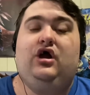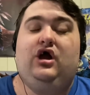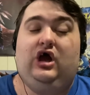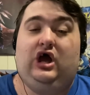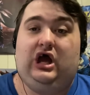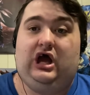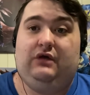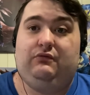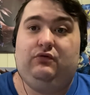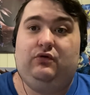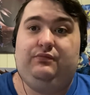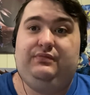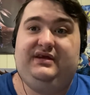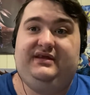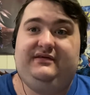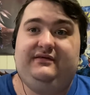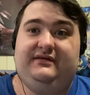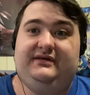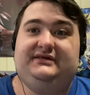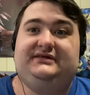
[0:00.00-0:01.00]
I won't be
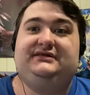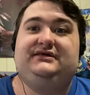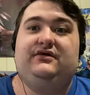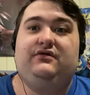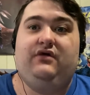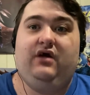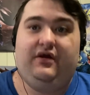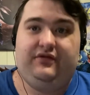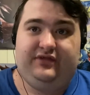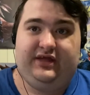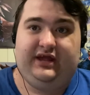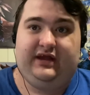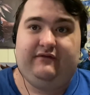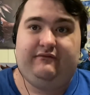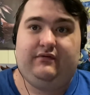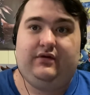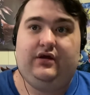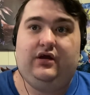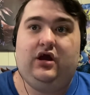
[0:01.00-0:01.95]
doing it. So, thank you, everyone.